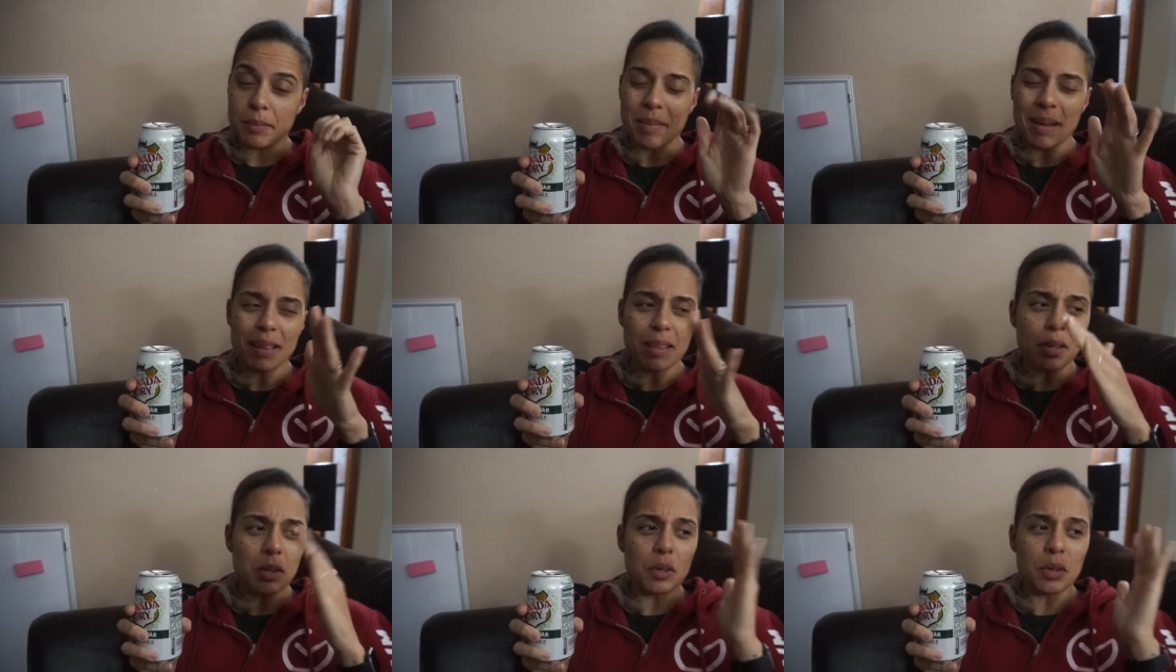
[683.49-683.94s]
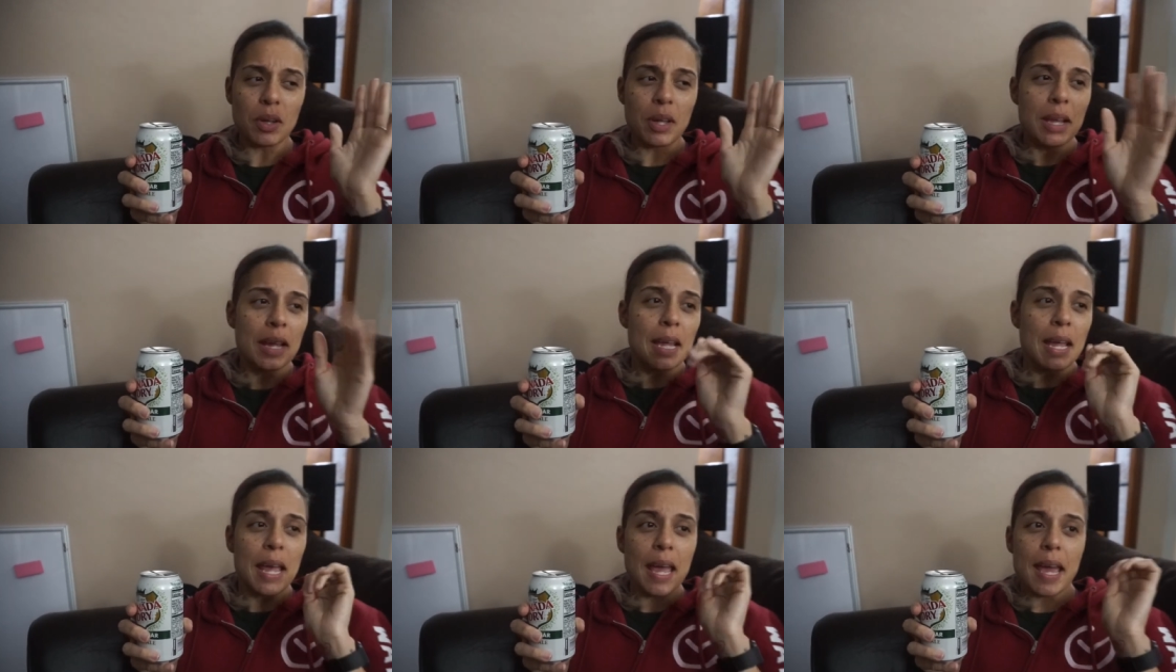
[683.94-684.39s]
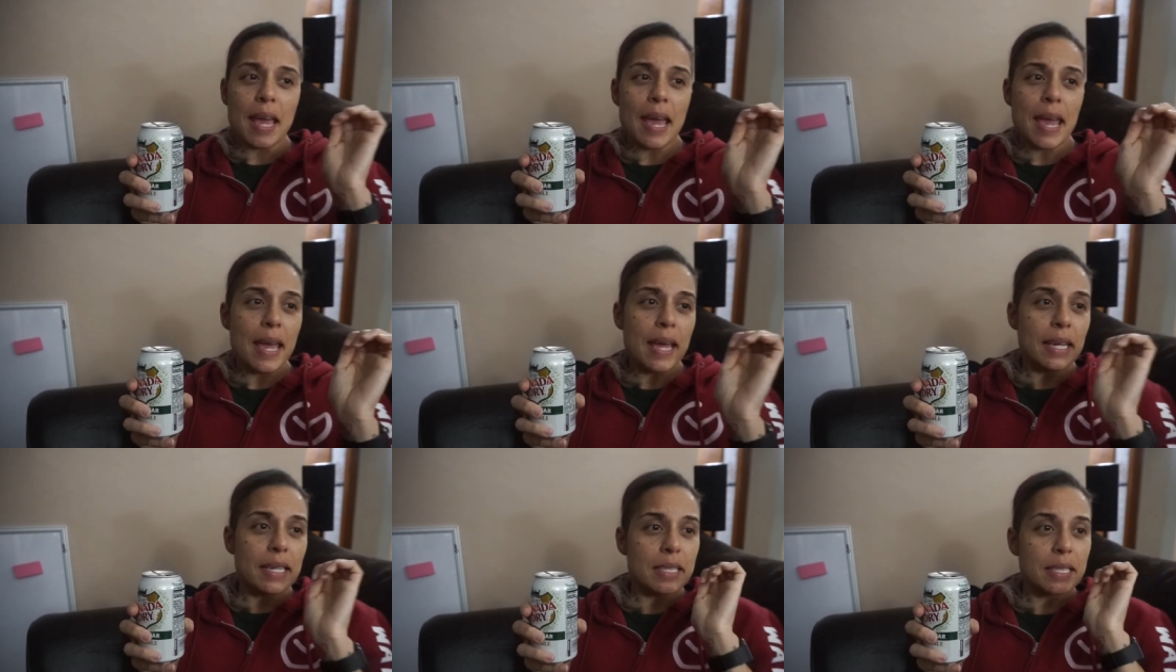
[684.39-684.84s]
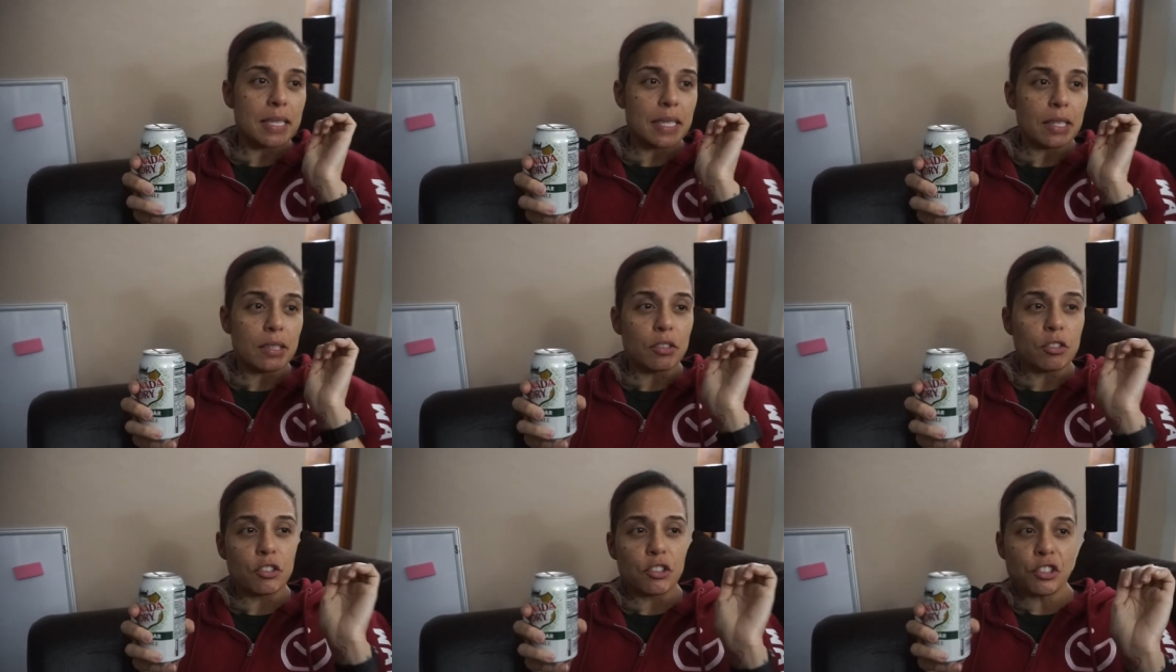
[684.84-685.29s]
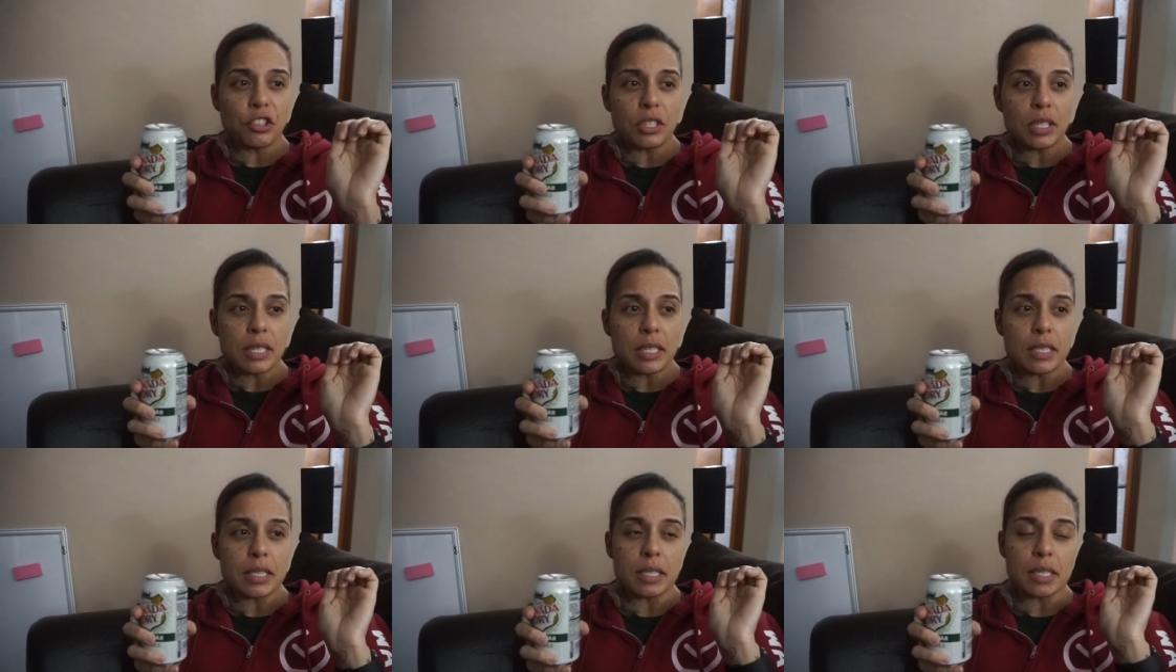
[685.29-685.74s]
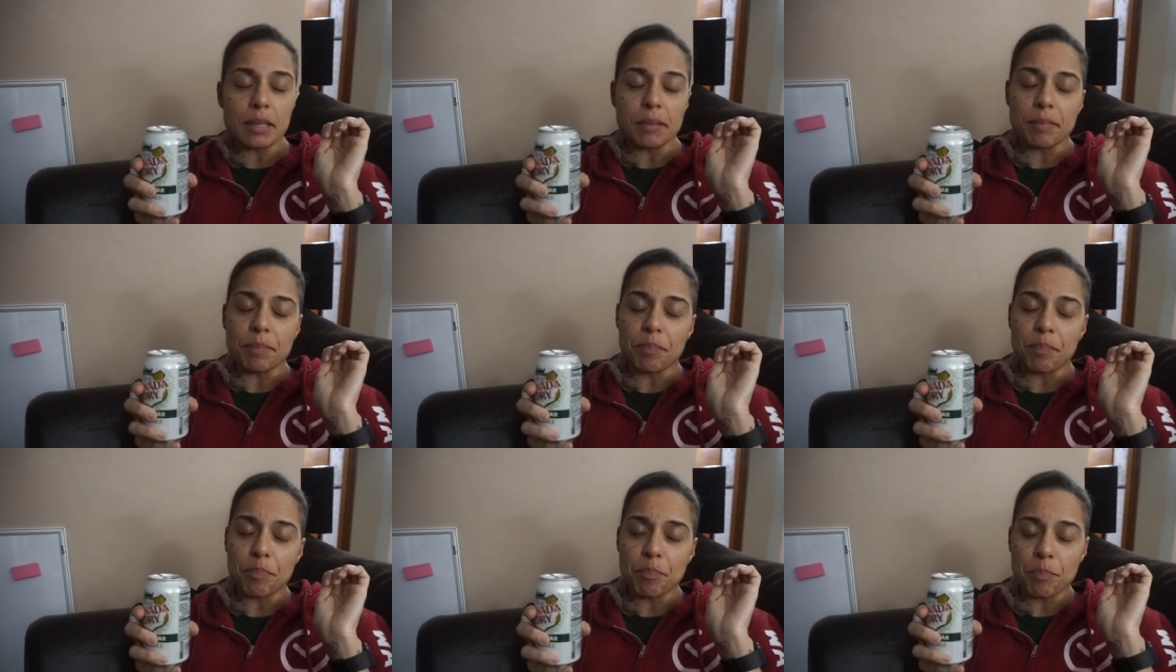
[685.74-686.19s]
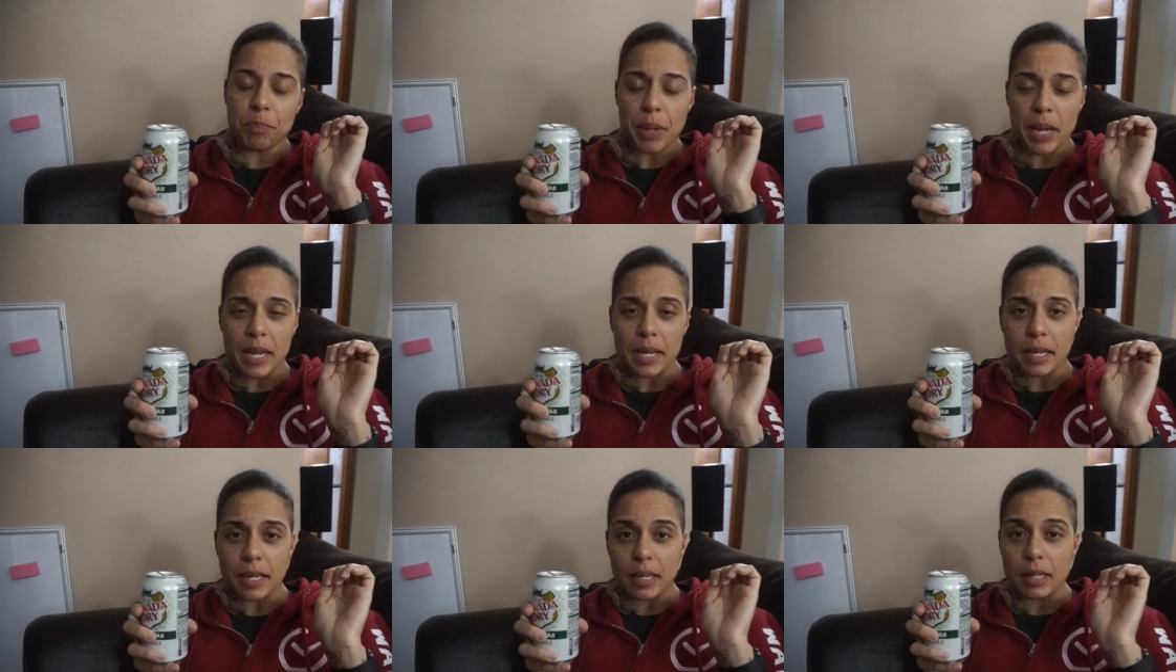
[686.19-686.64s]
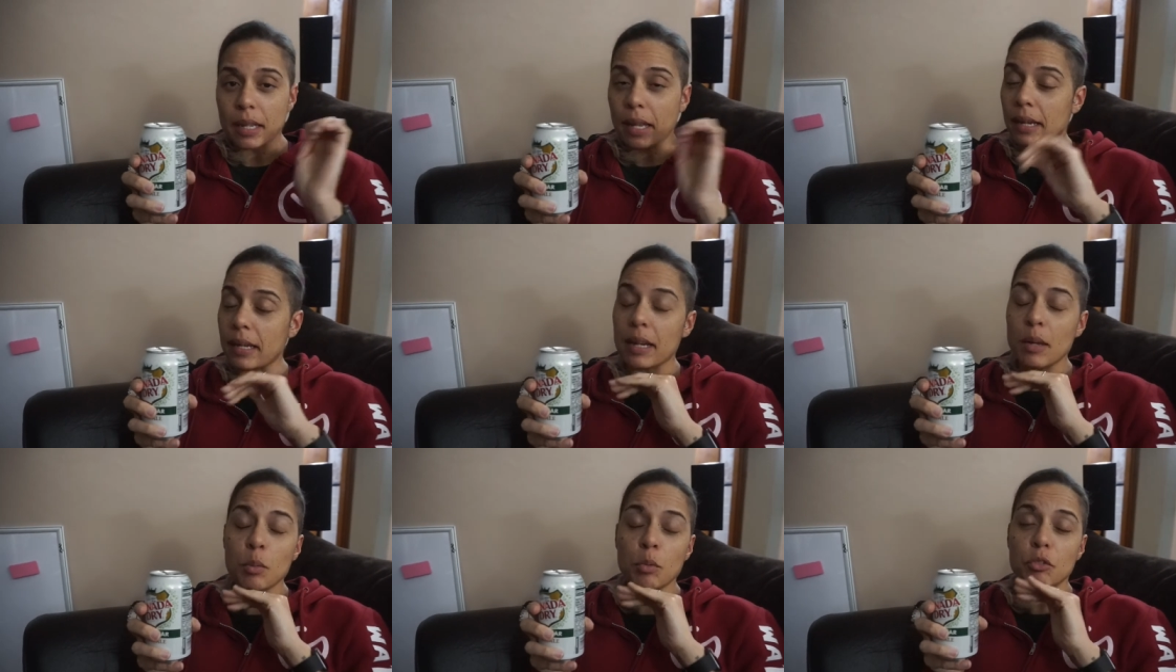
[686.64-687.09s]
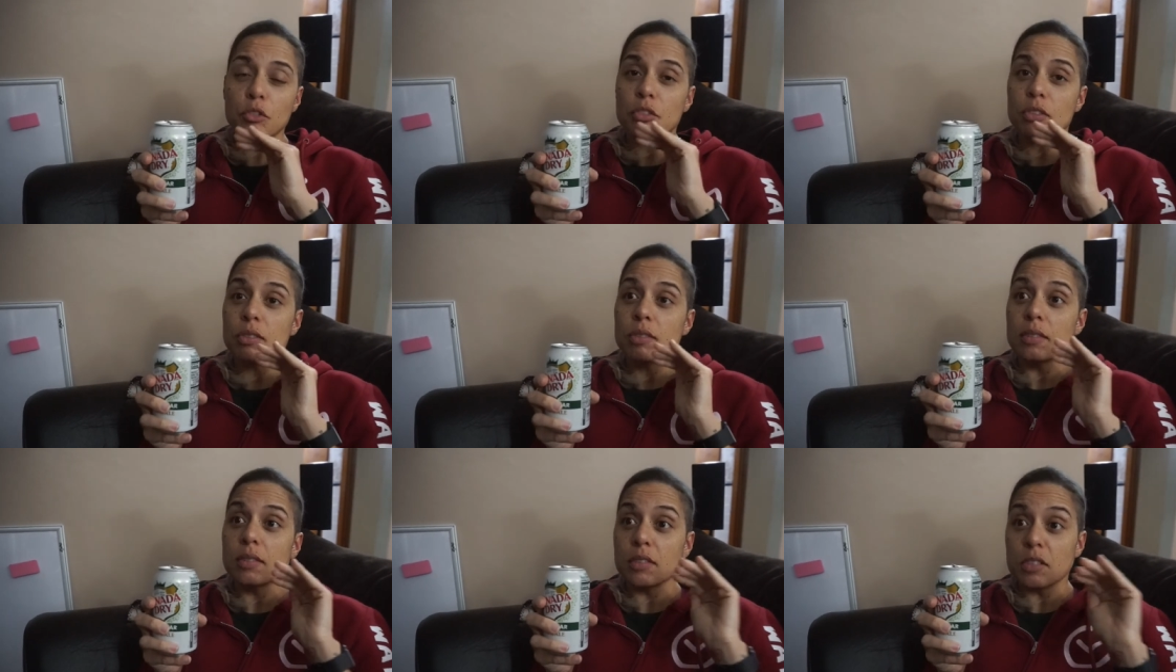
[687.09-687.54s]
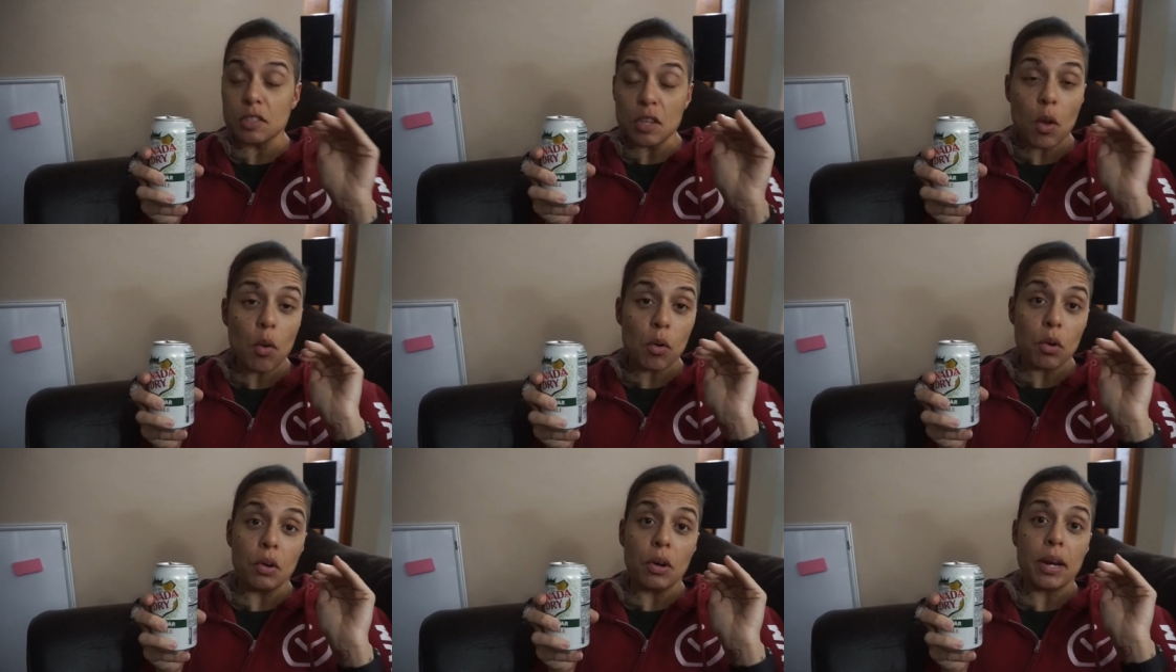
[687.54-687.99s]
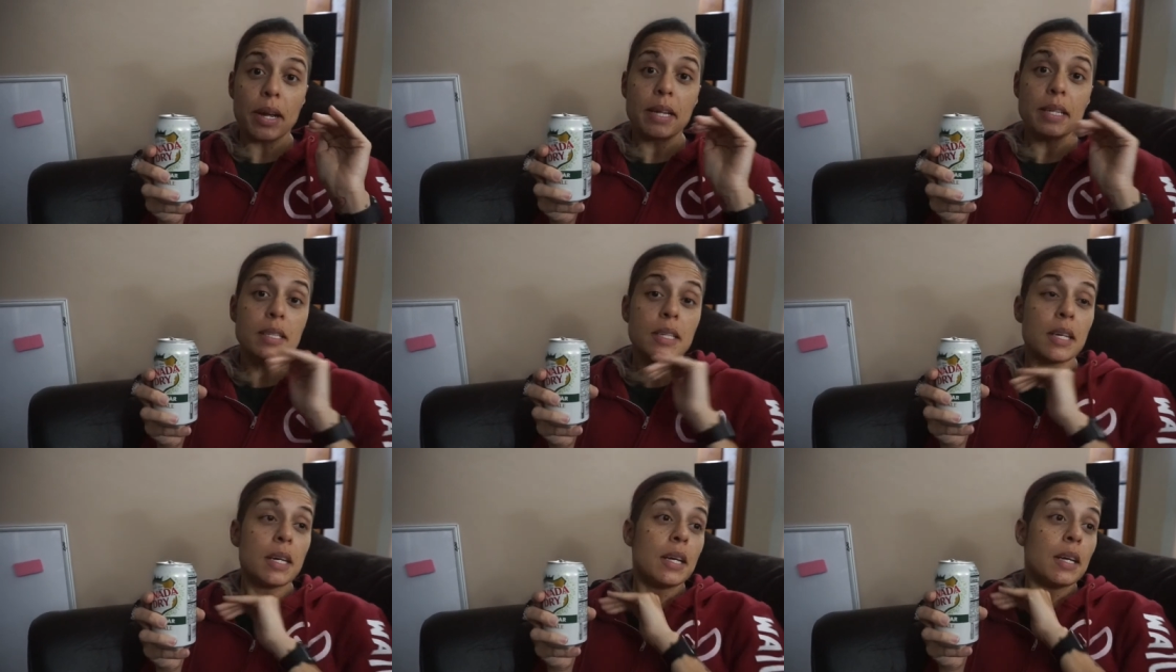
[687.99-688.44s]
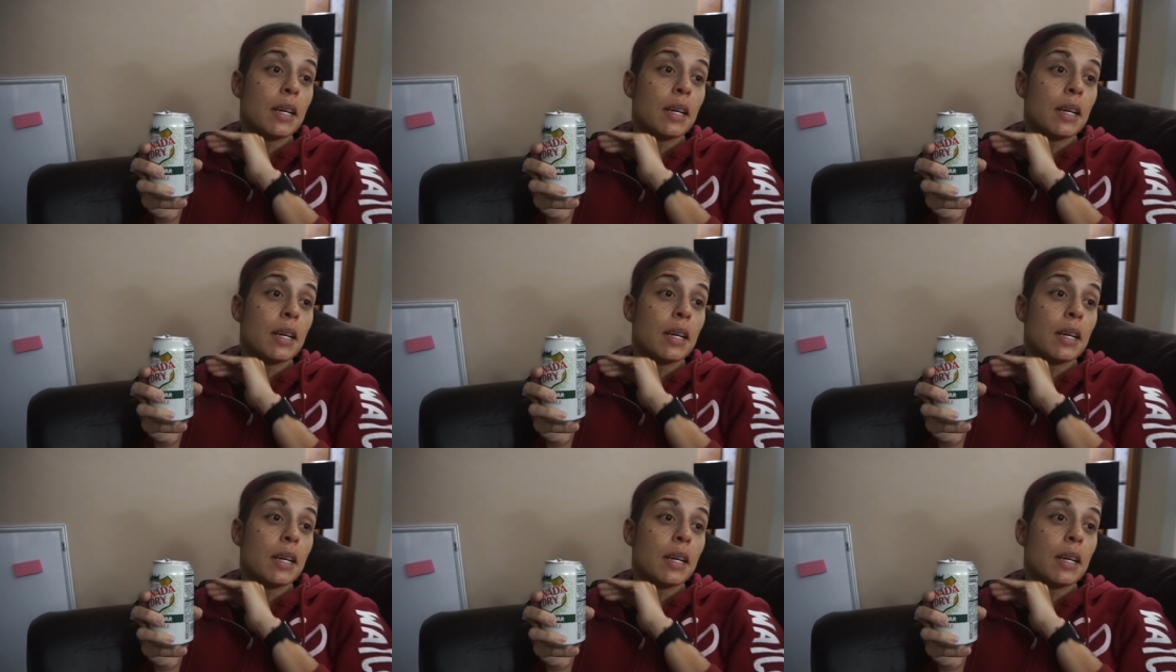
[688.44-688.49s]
My little eggs and cheese and bacon, like, it was just so great.